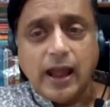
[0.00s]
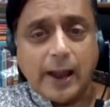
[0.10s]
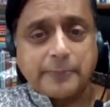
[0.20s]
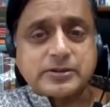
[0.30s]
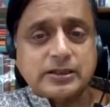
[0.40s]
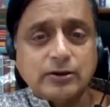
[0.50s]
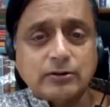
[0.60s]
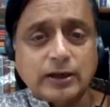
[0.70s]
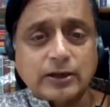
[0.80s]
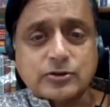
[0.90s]

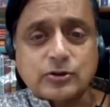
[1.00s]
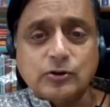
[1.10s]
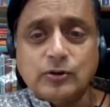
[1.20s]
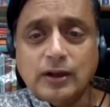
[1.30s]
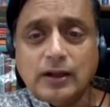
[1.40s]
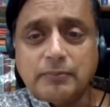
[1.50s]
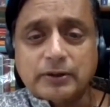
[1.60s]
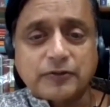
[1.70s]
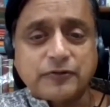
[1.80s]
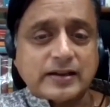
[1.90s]
absolutely true.
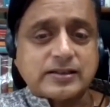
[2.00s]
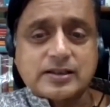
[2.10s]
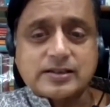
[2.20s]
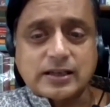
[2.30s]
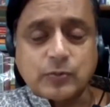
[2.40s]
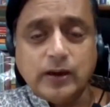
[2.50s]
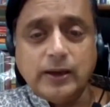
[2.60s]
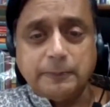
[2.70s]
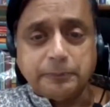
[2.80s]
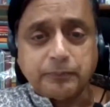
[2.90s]
But the fact is that
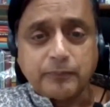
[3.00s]
we